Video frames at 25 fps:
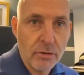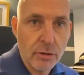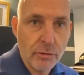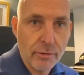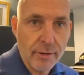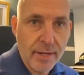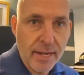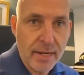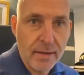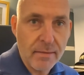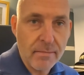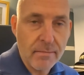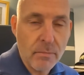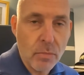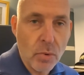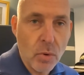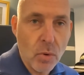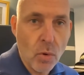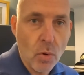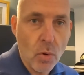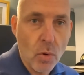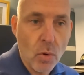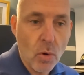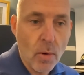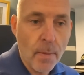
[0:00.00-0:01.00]
create
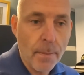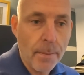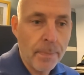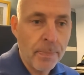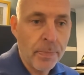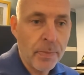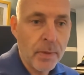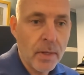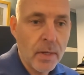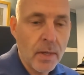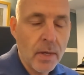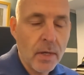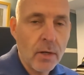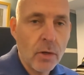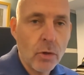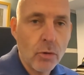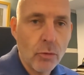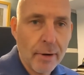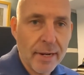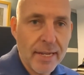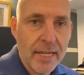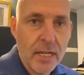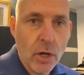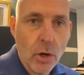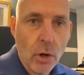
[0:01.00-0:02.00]
more
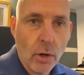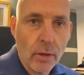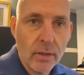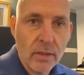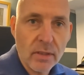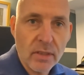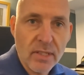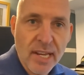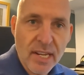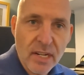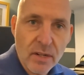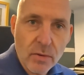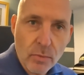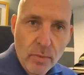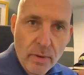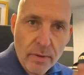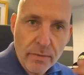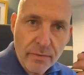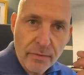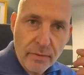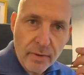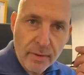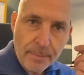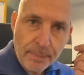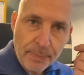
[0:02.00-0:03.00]
great content
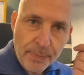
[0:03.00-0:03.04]
with